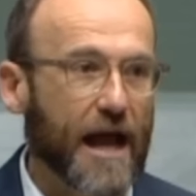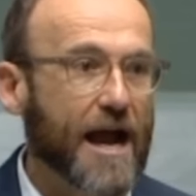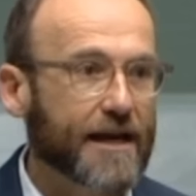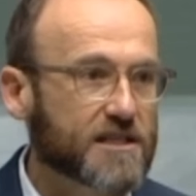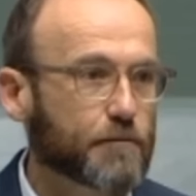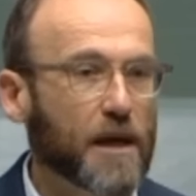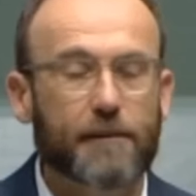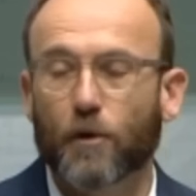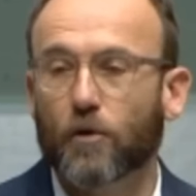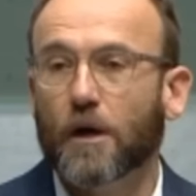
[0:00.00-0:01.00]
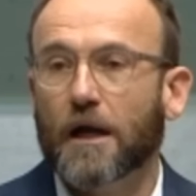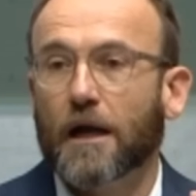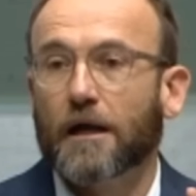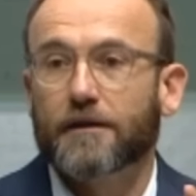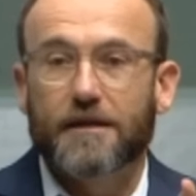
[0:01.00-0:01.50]
aid to people.
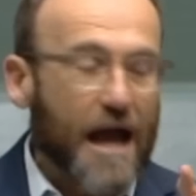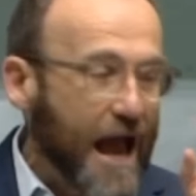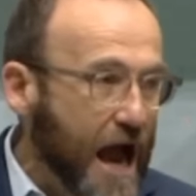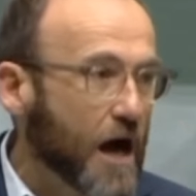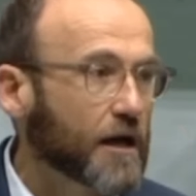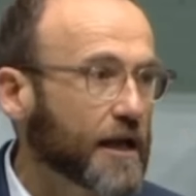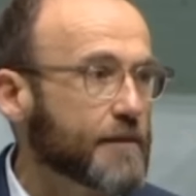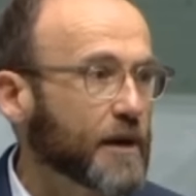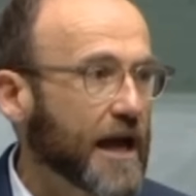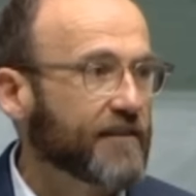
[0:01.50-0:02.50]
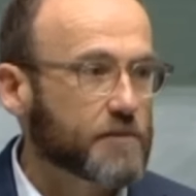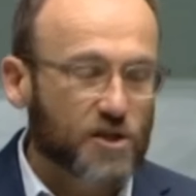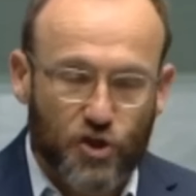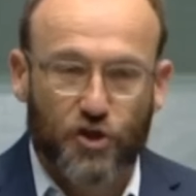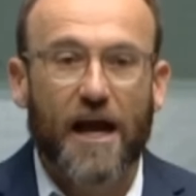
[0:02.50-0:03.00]
Our Labor government
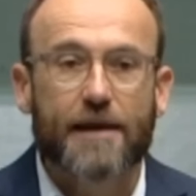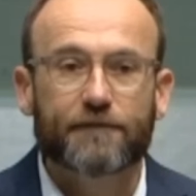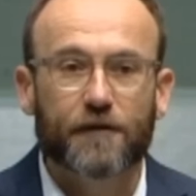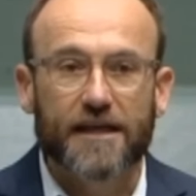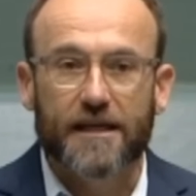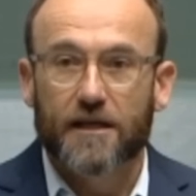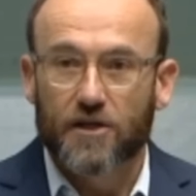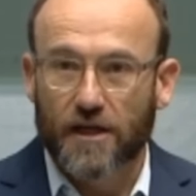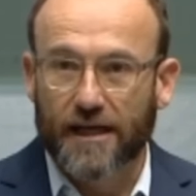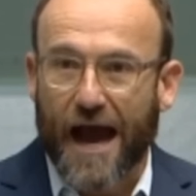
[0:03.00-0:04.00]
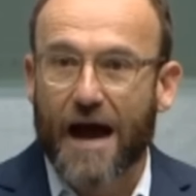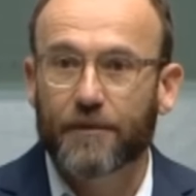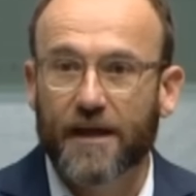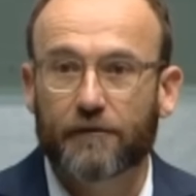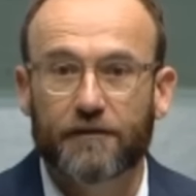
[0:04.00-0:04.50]
shamefully cut
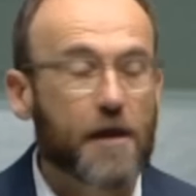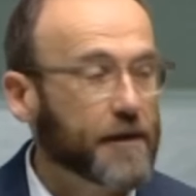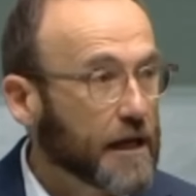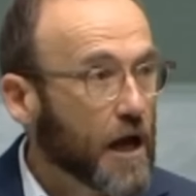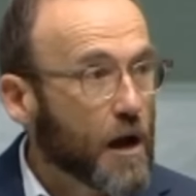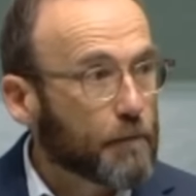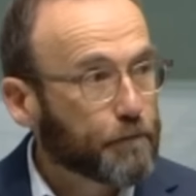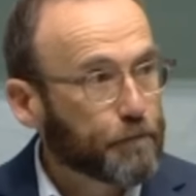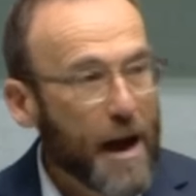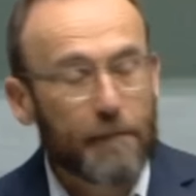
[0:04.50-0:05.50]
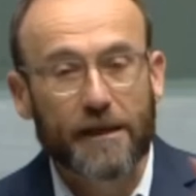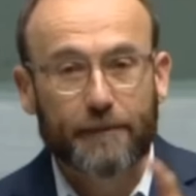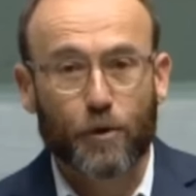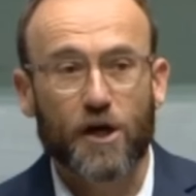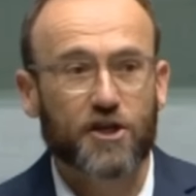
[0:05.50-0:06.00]
their funding. Public
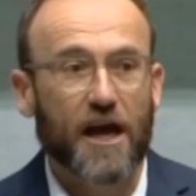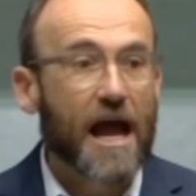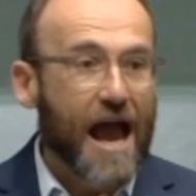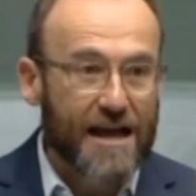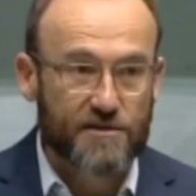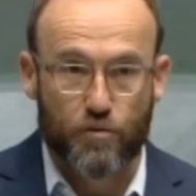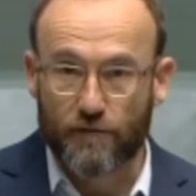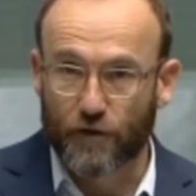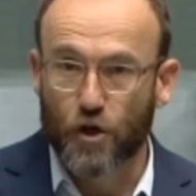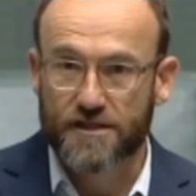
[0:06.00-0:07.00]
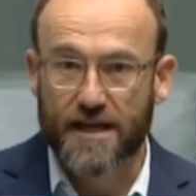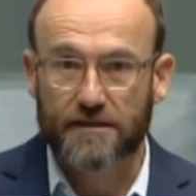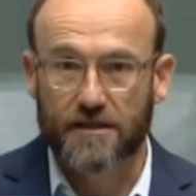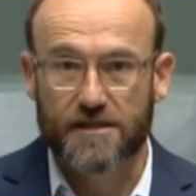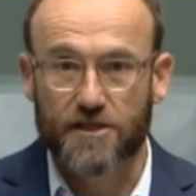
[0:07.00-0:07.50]
pressure has reversed that
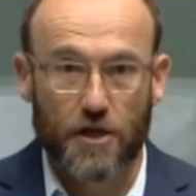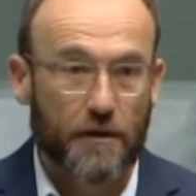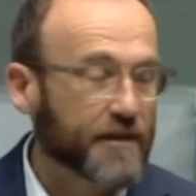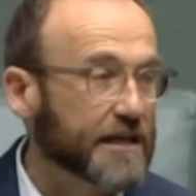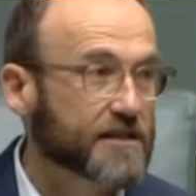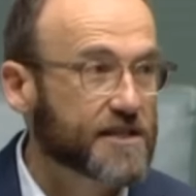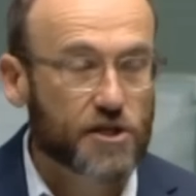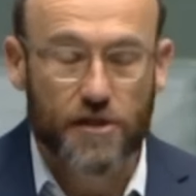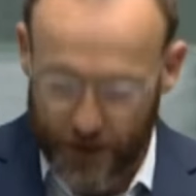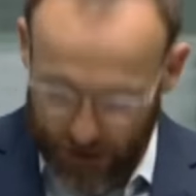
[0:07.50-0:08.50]
decision that